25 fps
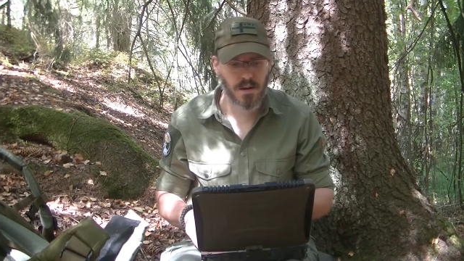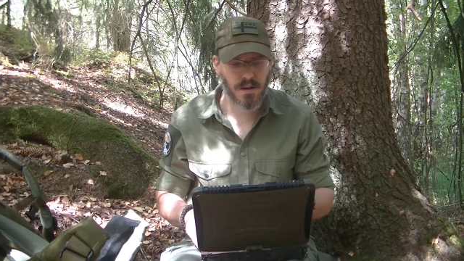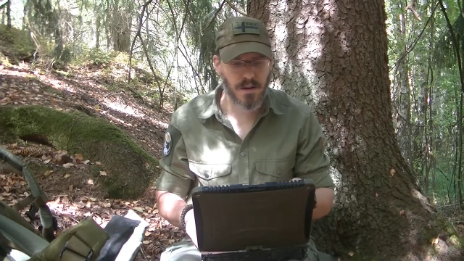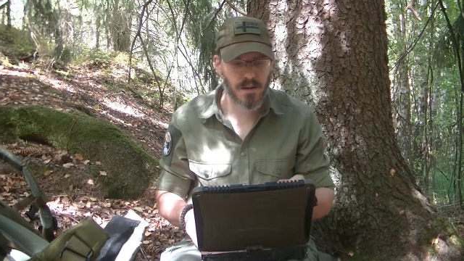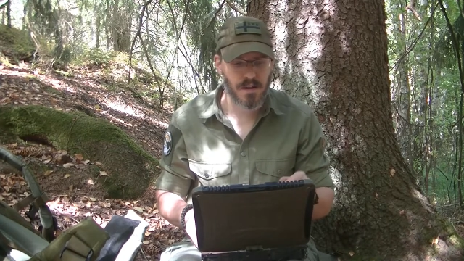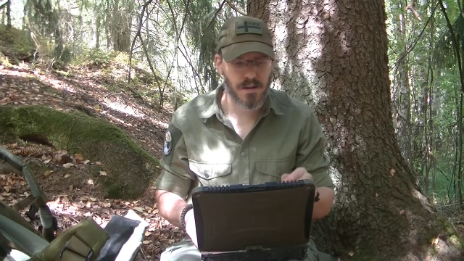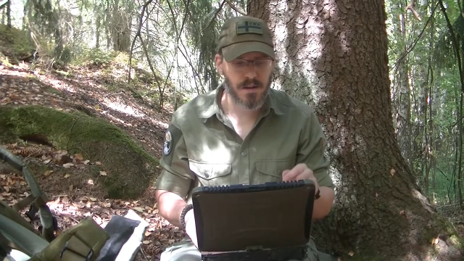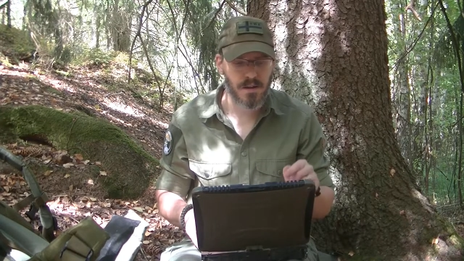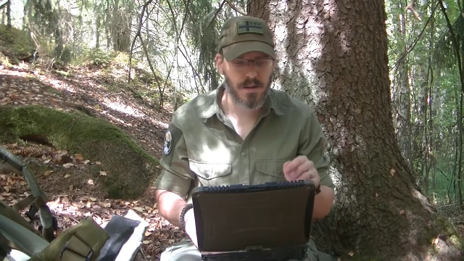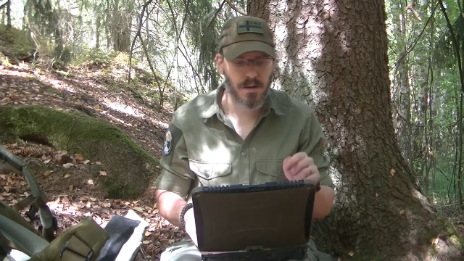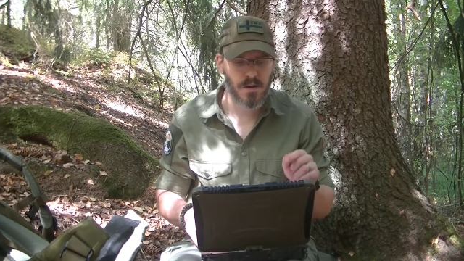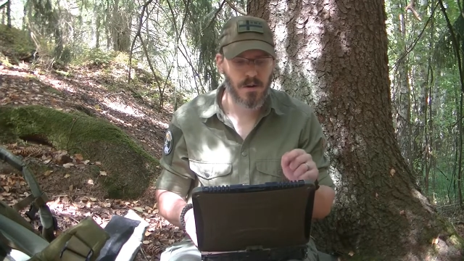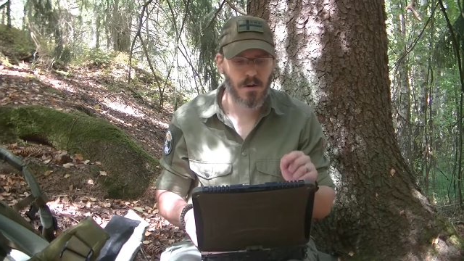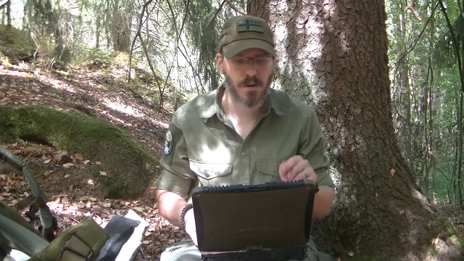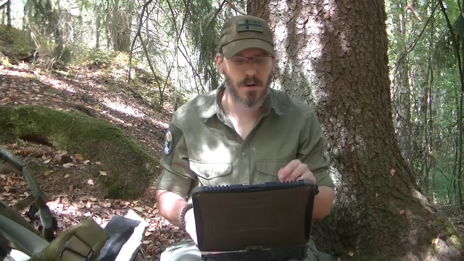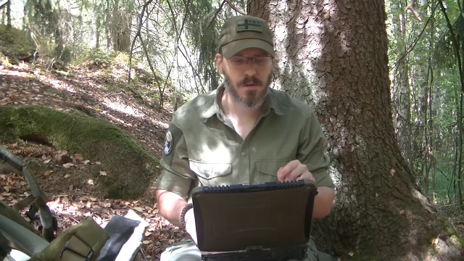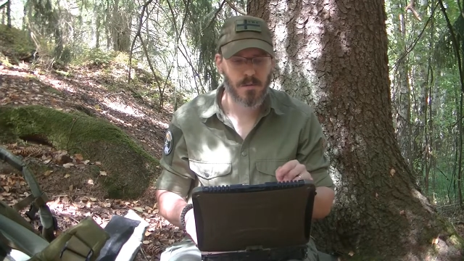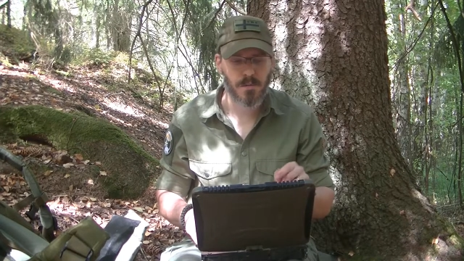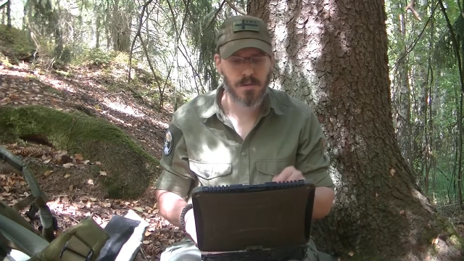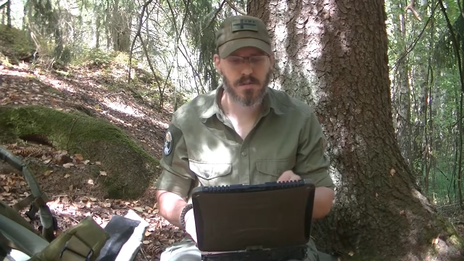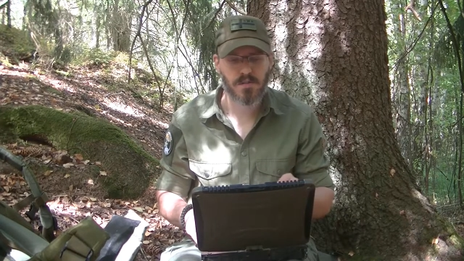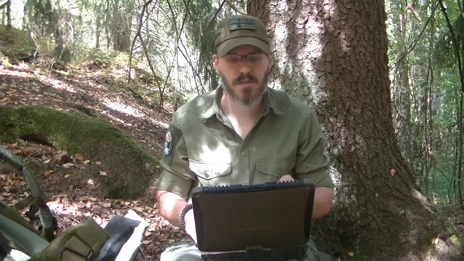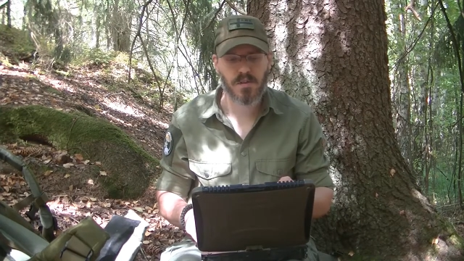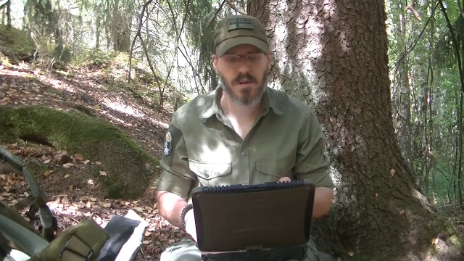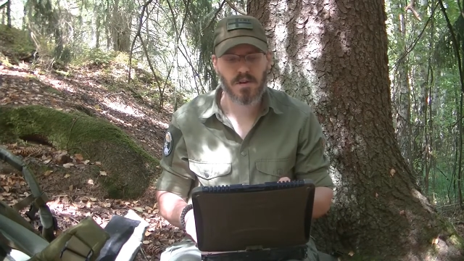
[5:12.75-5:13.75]
in the
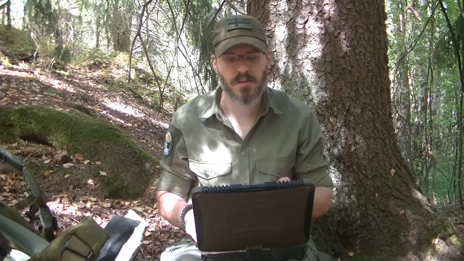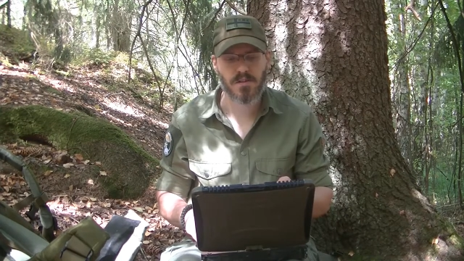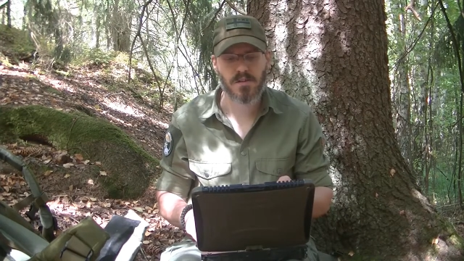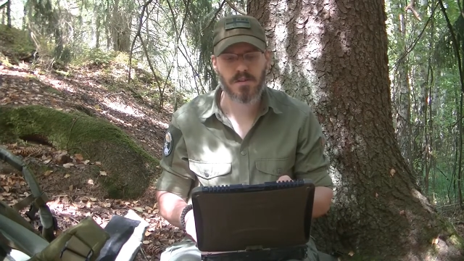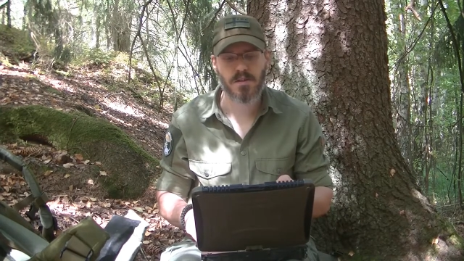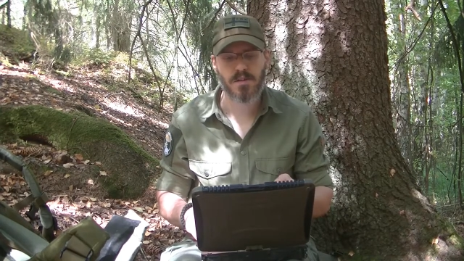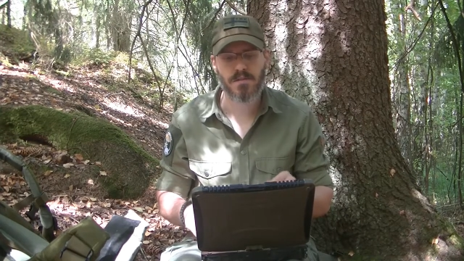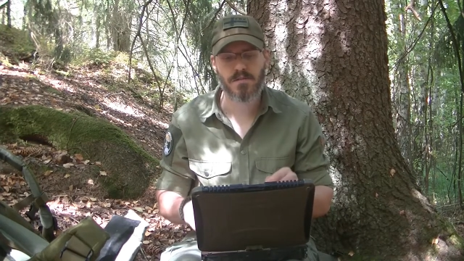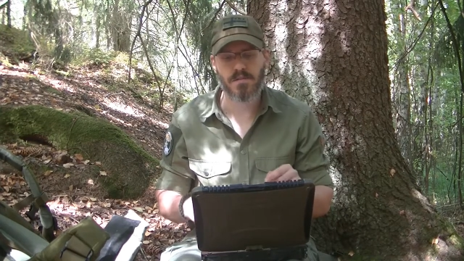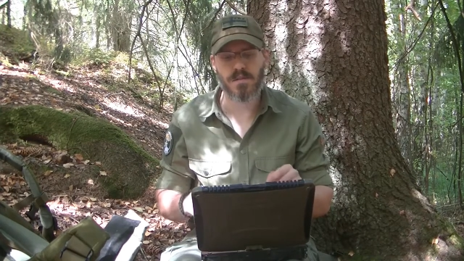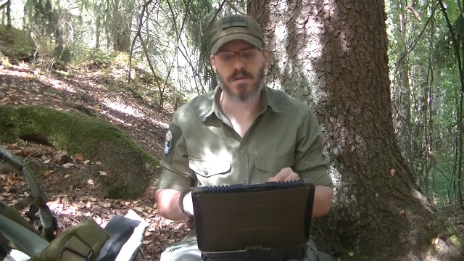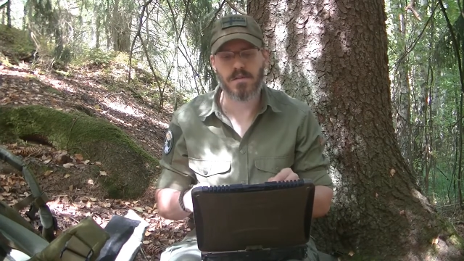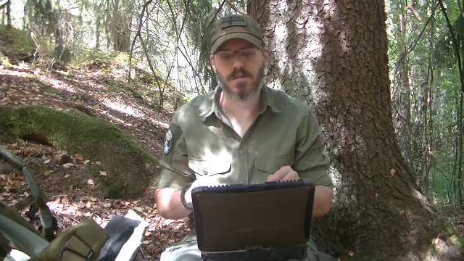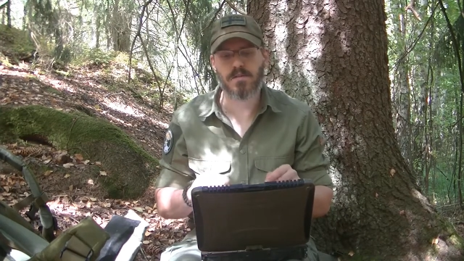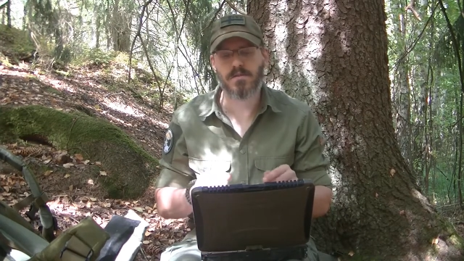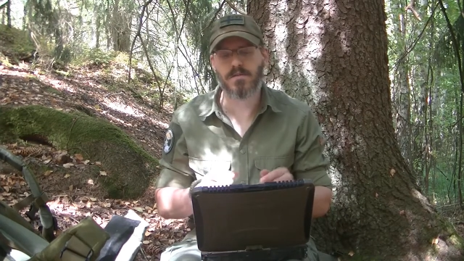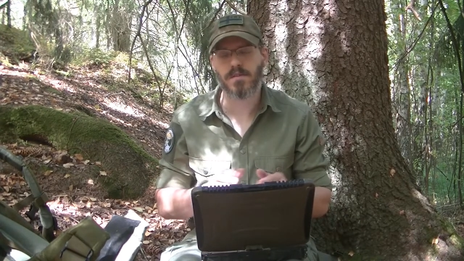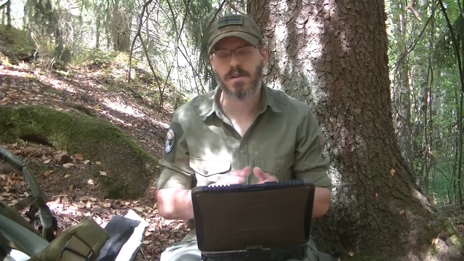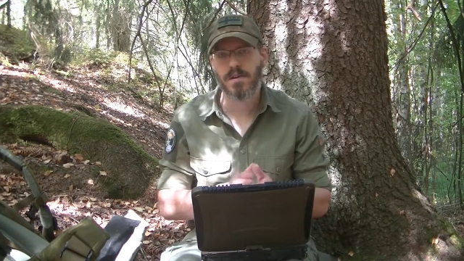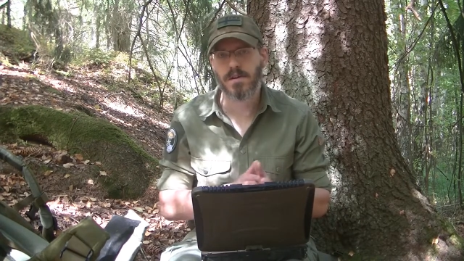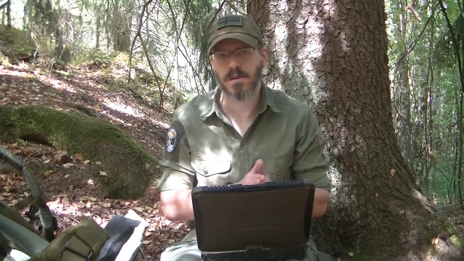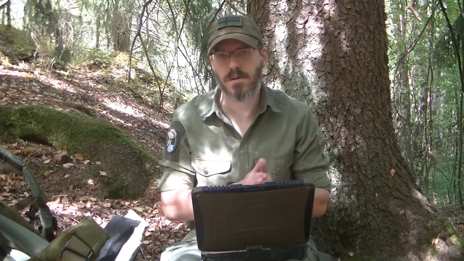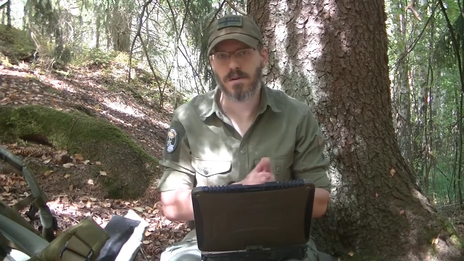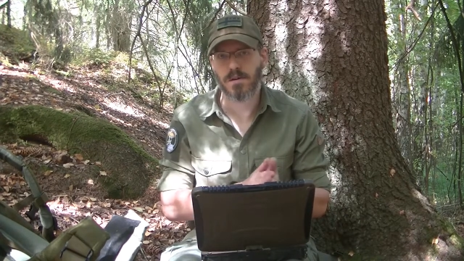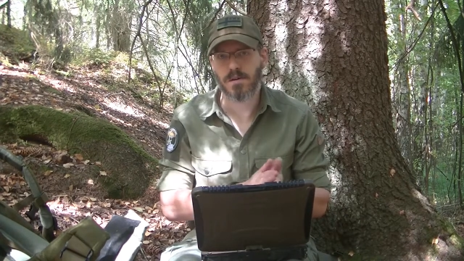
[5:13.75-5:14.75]
comment section of this
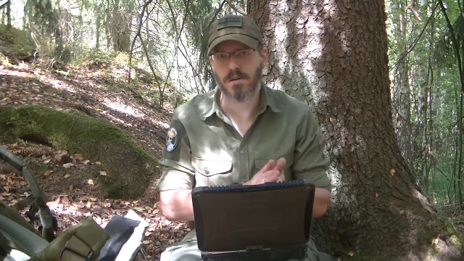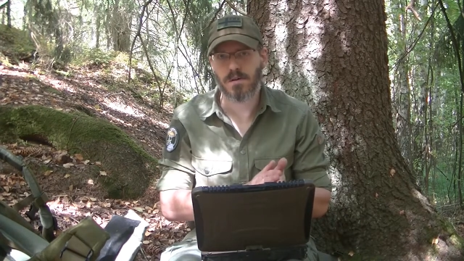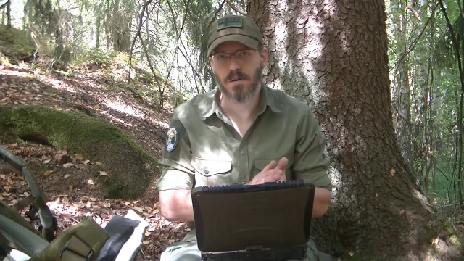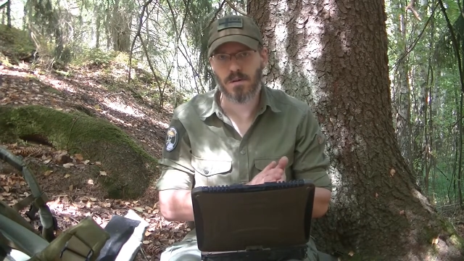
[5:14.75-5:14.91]
video,